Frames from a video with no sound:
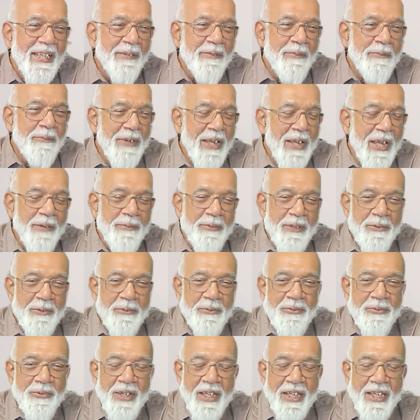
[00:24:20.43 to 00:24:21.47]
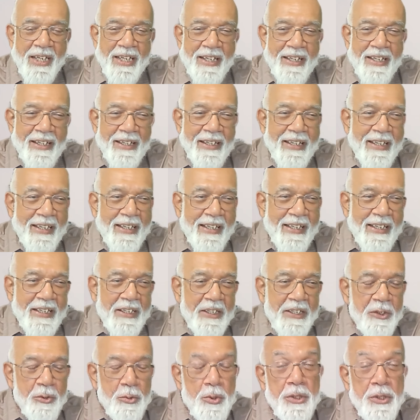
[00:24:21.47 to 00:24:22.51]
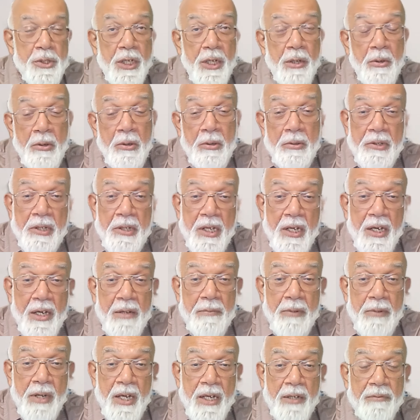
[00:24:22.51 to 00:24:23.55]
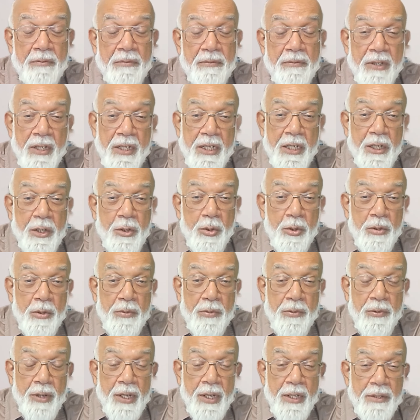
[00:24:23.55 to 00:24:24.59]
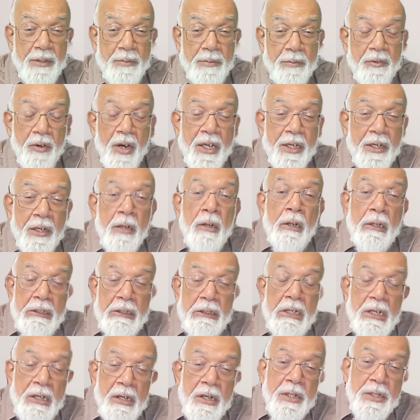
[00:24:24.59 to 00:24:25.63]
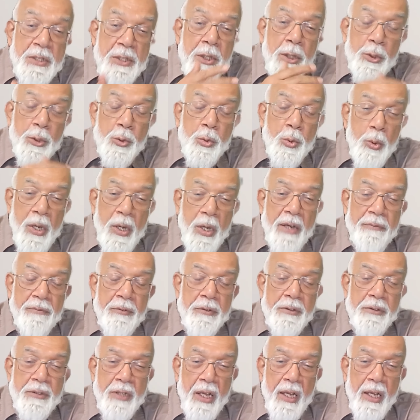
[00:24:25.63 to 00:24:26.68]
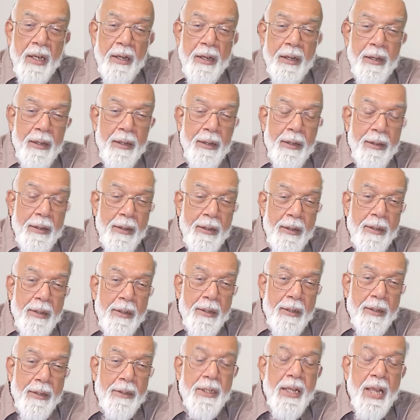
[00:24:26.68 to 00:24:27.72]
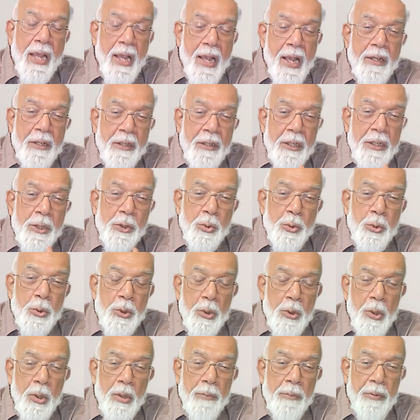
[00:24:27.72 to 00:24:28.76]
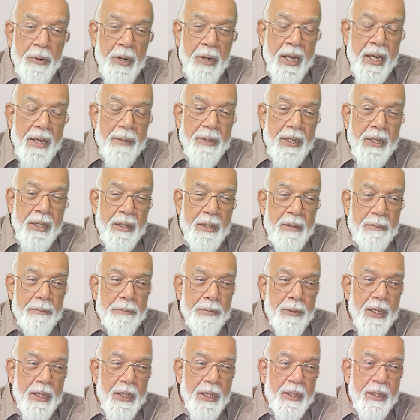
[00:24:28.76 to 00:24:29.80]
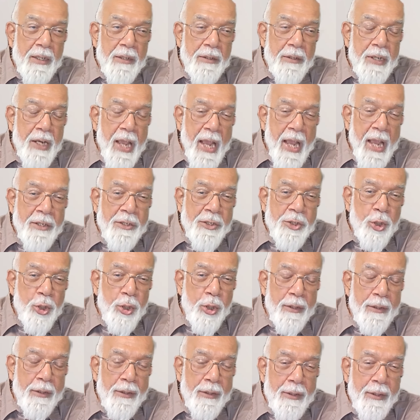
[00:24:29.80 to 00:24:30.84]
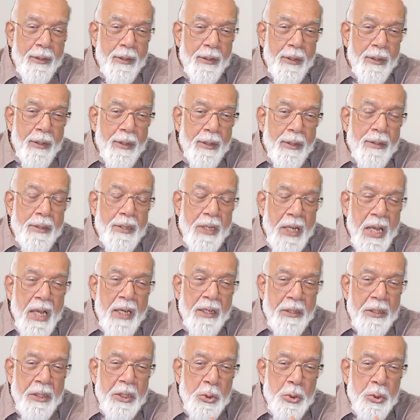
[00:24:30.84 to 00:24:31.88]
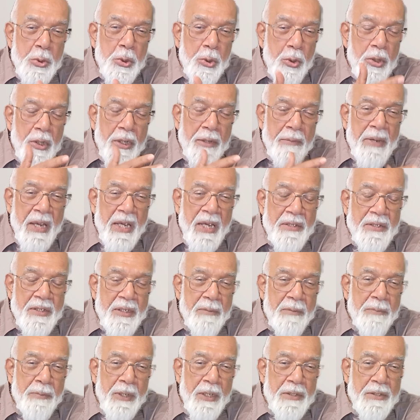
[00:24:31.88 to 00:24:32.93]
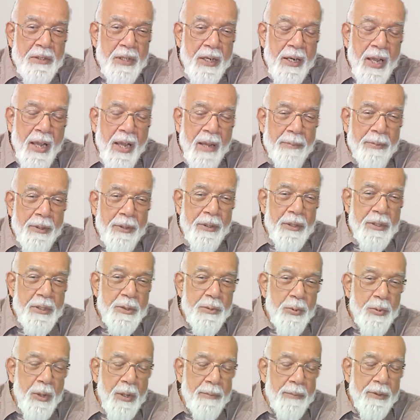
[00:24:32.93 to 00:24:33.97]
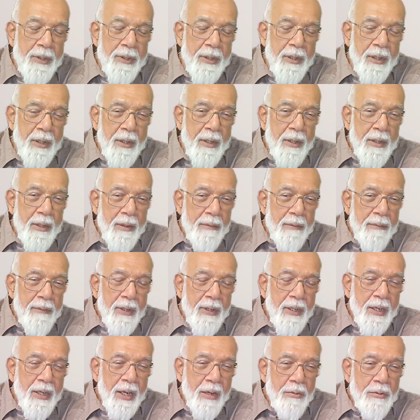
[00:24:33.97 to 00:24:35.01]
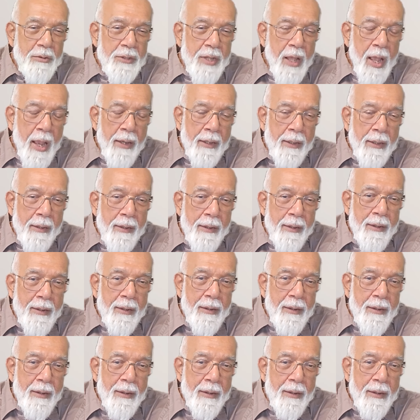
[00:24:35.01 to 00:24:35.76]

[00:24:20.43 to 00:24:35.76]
they may be very you say, oh, they are my very good friends. Why? They listen to everything. They agree to your blame and complaint and reaction. They agree to your imagined peace and happiness from the world outside.